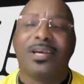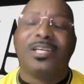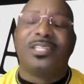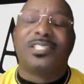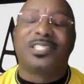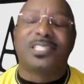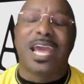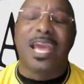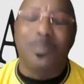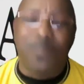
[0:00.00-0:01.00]

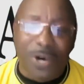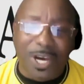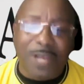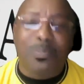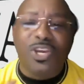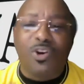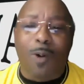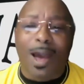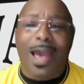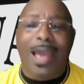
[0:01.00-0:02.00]
Stay put, be
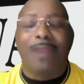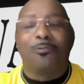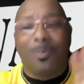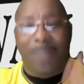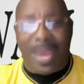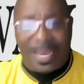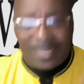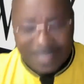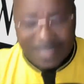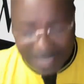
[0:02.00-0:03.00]
quiet, remain
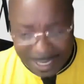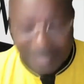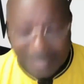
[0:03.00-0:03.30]
seated,